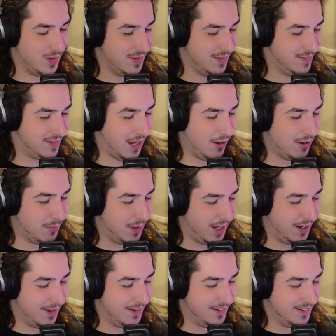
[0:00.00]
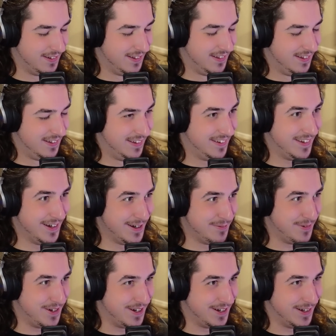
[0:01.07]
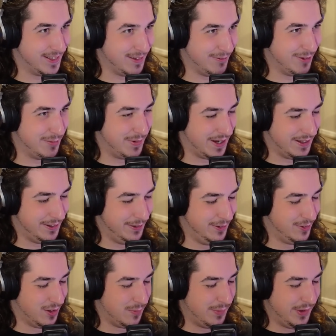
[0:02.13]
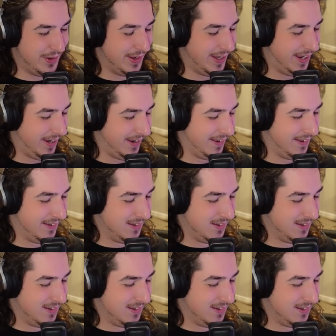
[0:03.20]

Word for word: Scaring me here. Scaring me here. I thought we were about to lose our boy.